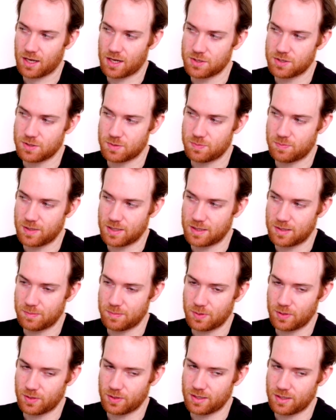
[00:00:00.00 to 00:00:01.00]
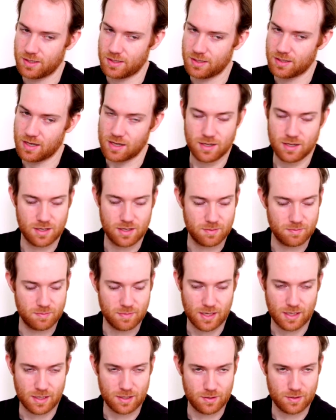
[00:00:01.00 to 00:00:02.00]
kind of just bit the bullet and ended up
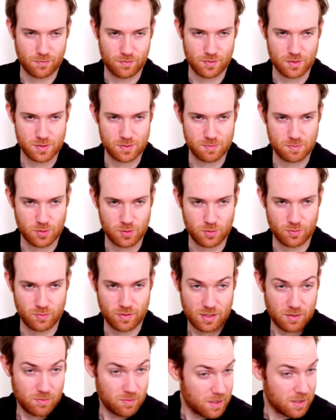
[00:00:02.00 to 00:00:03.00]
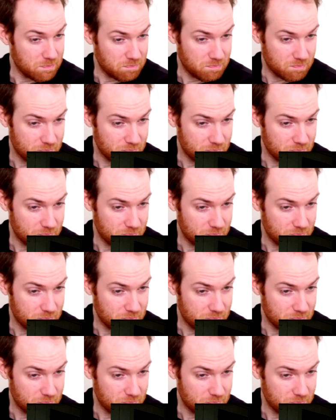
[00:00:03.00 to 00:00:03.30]
making the first move anyway.